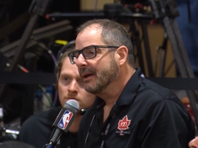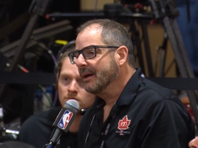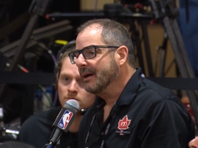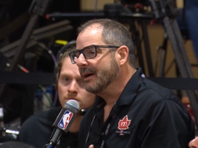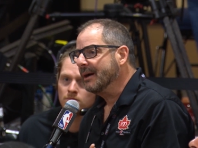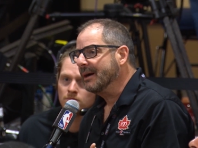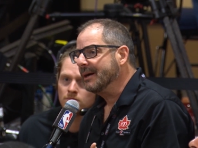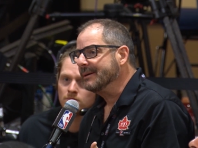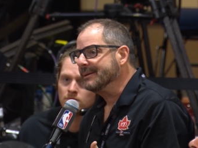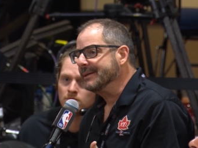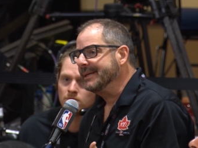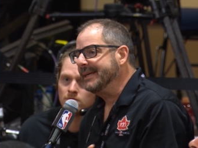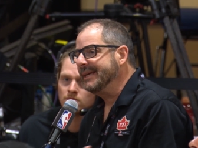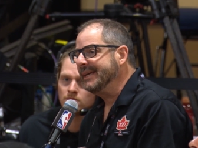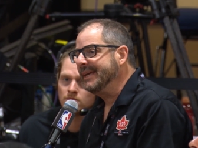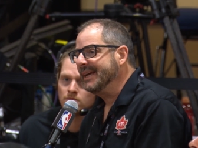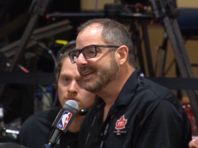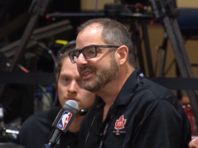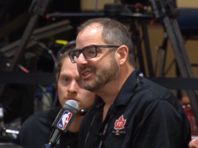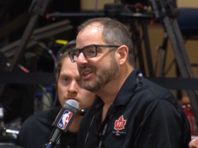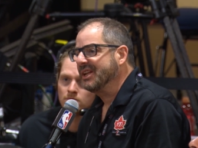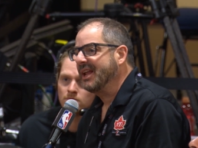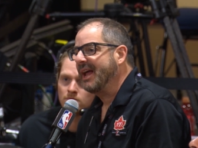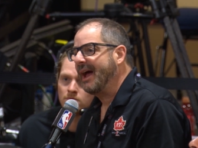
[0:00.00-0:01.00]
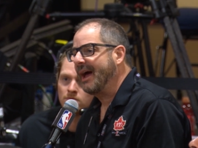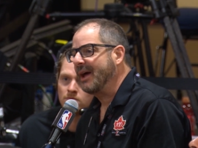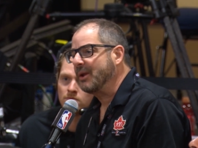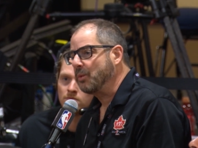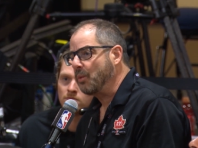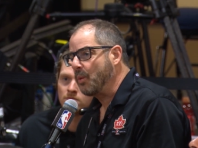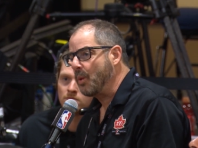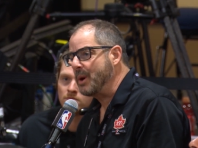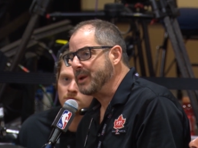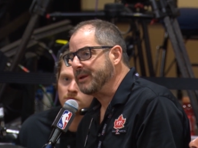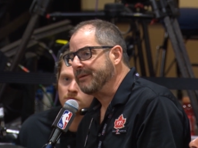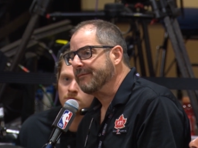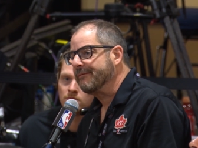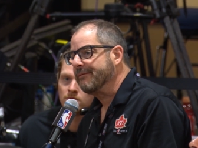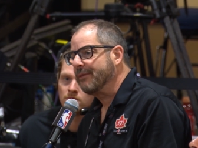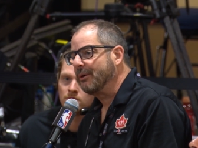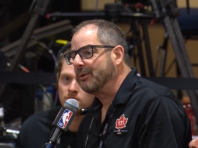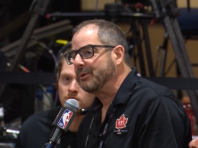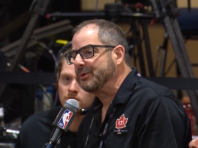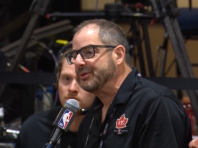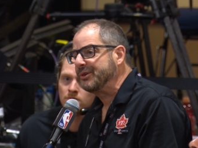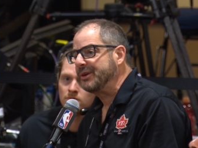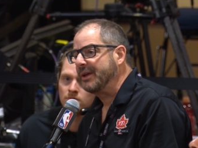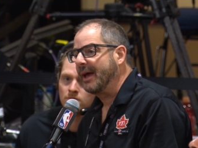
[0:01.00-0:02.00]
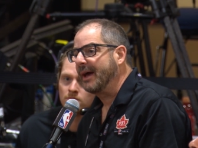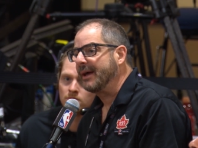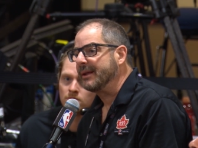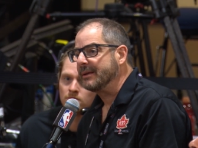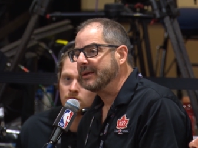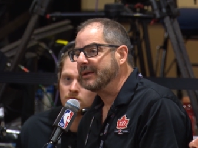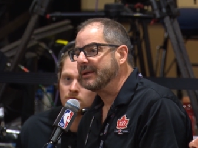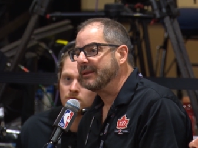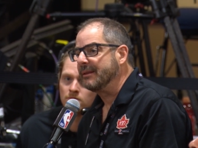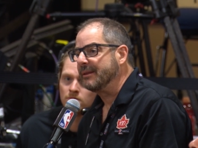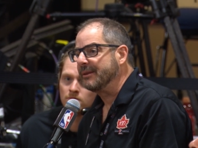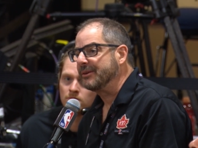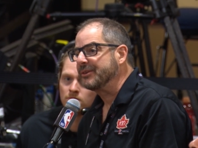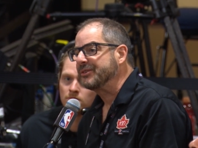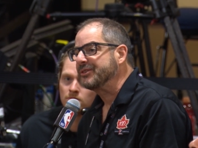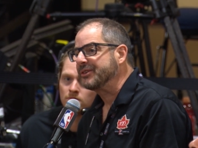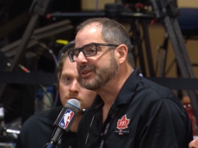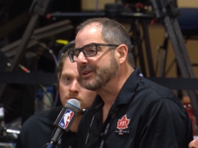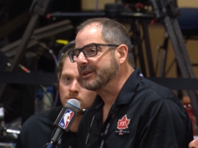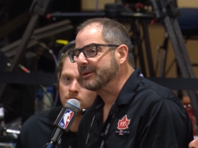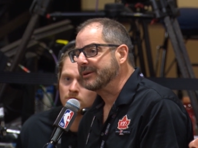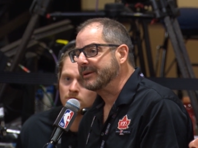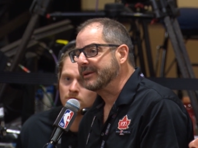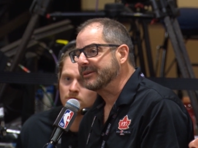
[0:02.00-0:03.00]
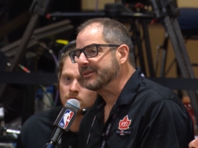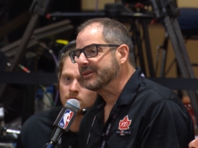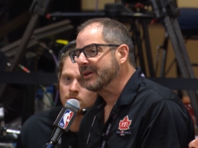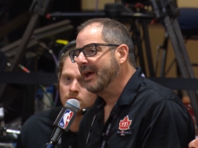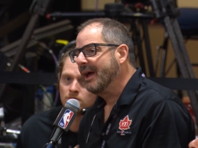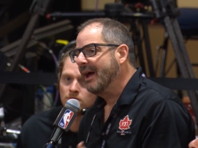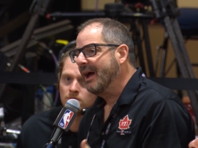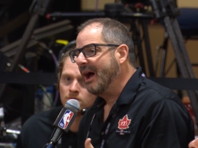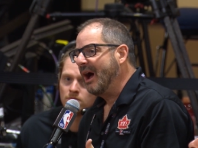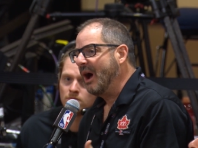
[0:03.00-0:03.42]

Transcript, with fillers: Uh, he hasn't had one of those yet in this series.